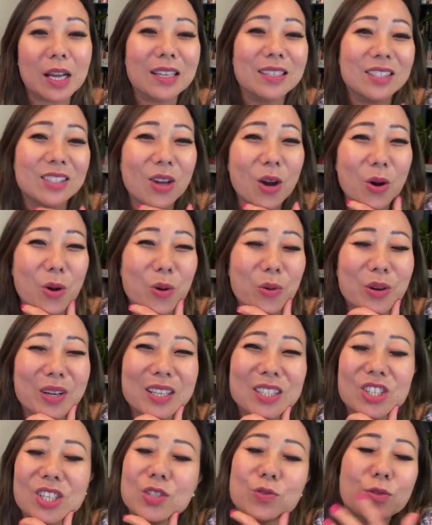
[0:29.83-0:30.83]
And so
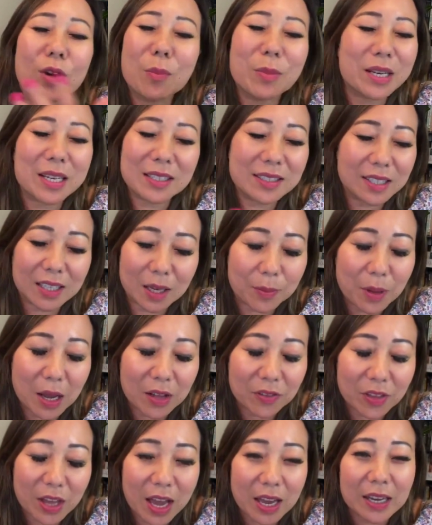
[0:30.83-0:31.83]
just reminiscing
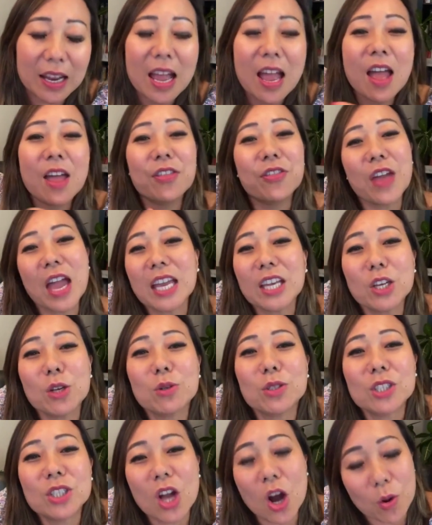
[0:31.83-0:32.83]
about that. Thank
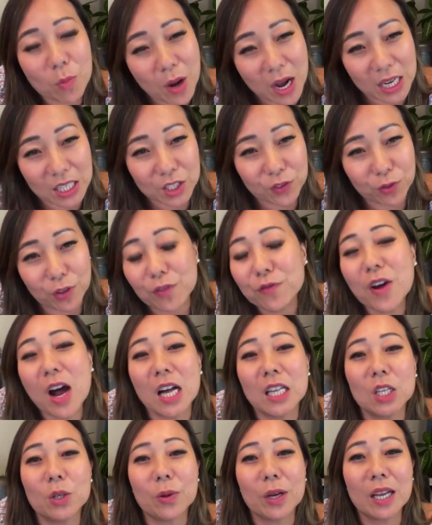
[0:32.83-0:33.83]
you so much for
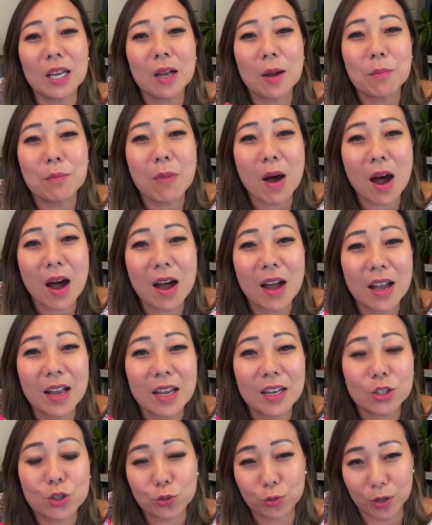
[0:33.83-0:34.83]
following
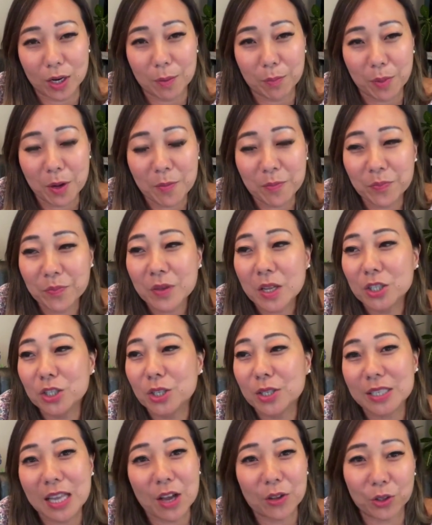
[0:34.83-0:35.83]
my trip
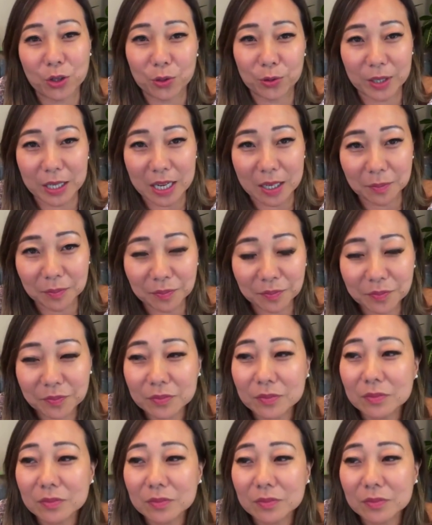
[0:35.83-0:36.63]
to South Korea.